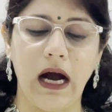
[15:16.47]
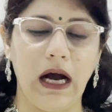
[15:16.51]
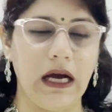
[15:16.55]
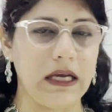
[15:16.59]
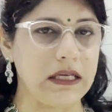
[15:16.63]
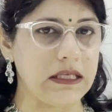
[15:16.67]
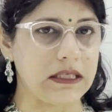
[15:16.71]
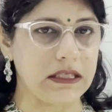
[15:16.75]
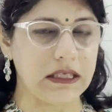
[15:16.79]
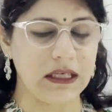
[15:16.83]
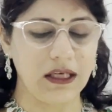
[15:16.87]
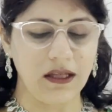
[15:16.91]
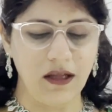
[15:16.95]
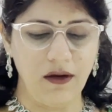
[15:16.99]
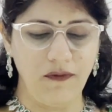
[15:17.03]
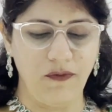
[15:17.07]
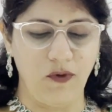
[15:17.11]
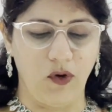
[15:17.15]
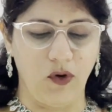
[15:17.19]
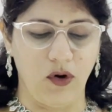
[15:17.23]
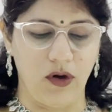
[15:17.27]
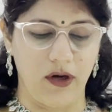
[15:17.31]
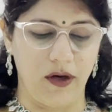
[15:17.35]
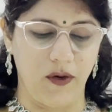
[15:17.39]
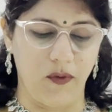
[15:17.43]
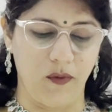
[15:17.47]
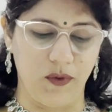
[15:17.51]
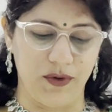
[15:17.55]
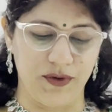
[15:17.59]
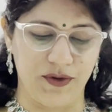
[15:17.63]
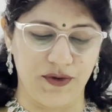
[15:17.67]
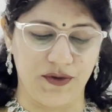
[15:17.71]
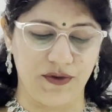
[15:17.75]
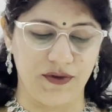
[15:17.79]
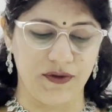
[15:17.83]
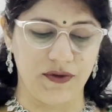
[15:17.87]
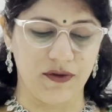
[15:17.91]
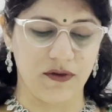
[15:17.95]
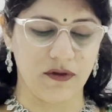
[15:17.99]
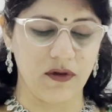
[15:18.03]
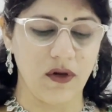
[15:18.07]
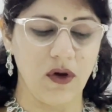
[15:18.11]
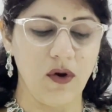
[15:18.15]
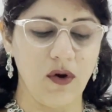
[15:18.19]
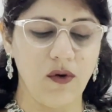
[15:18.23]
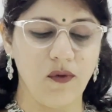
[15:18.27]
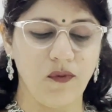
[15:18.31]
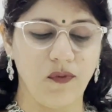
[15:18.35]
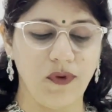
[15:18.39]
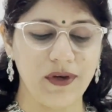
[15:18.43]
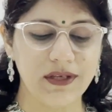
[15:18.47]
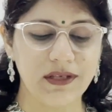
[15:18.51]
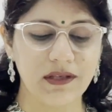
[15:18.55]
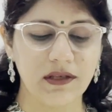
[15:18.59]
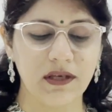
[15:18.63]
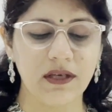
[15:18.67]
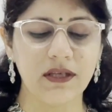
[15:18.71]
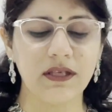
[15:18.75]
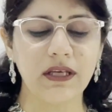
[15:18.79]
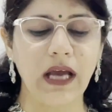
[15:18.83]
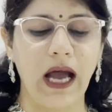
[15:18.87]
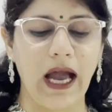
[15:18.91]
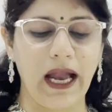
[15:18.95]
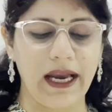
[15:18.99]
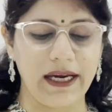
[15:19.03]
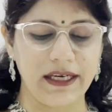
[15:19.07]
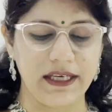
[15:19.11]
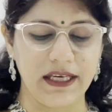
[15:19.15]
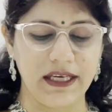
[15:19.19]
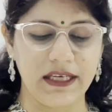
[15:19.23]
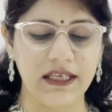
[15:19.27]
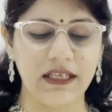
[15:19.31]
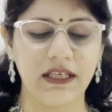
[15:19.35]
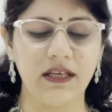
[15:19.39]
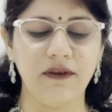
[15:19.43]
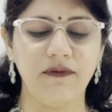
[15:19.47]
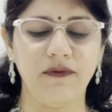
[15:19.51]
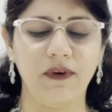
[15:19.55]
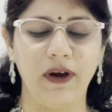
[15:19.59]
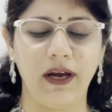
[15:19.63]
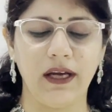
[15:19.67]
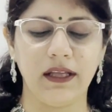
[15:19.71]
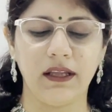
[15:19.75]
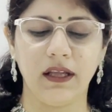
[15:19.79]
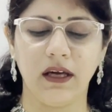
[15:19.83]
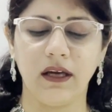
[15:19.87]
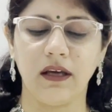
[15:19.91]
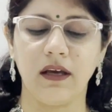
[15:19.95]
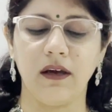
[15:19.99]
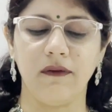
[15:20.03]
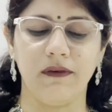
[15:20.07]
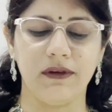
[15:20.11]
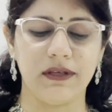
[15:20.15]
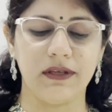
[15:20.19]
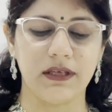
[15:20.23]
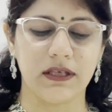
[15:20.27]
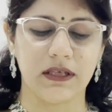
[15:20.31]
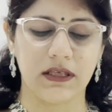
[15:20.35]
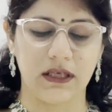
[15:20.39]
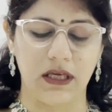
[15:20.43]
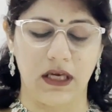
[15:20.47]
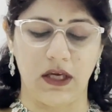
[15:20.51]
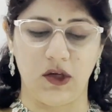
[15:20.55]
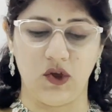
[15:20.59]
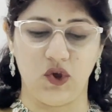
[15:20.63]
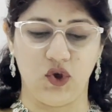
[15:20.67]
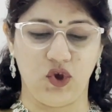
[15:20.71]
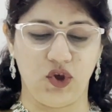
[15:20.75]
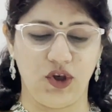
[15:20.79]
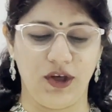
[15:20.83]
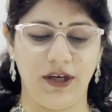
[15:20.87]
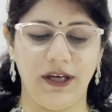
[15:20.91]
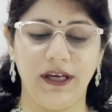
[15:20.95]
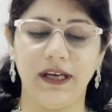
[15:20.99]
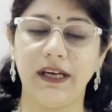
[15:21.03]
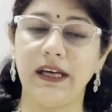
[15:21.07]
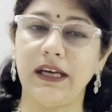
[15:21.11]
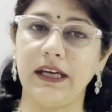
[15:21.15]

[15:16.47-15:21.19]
Answer the following questions. First is identify the given stage.